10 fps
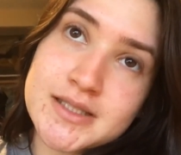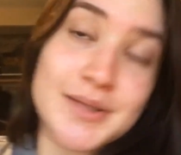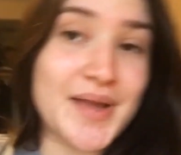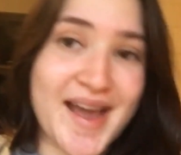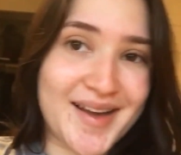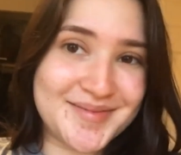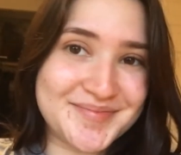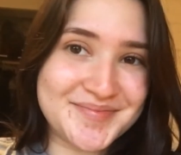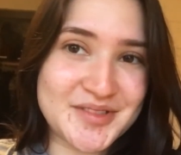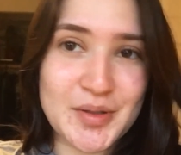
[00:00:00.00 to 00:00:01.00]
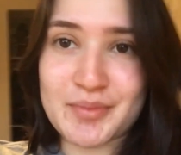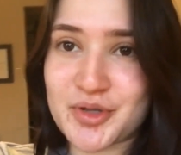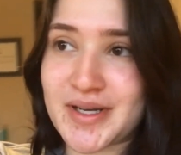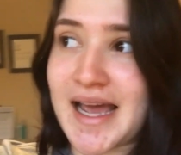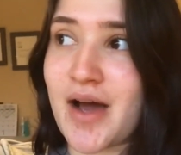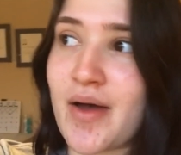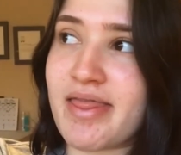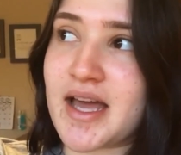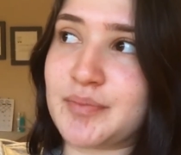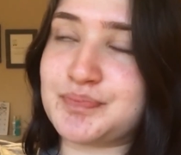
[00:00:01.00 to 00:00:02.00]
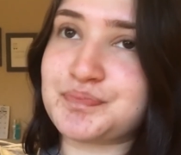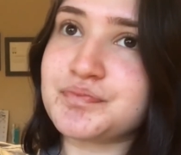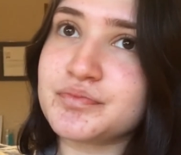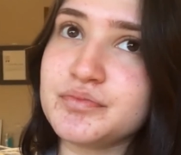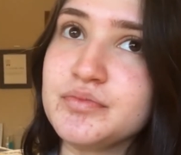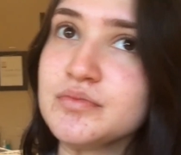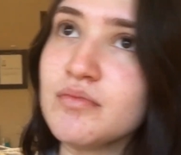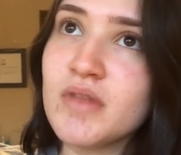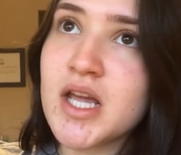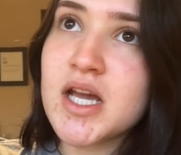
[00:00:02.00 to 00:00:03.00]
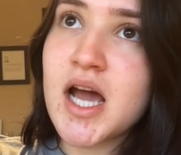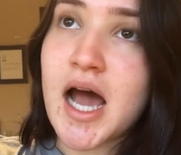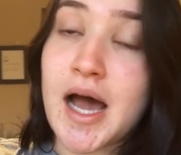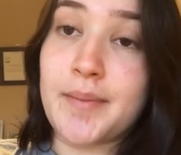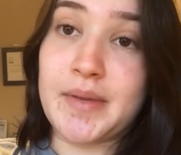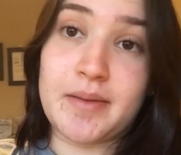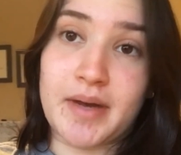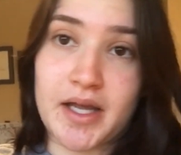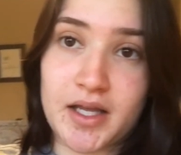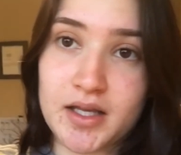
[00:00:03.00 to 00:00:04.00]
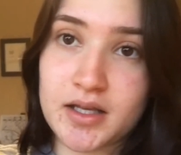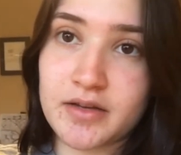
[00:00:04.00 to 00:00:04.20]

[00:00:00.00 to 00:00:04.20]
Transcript: So yeah, that's what I'm doing now, and then me and my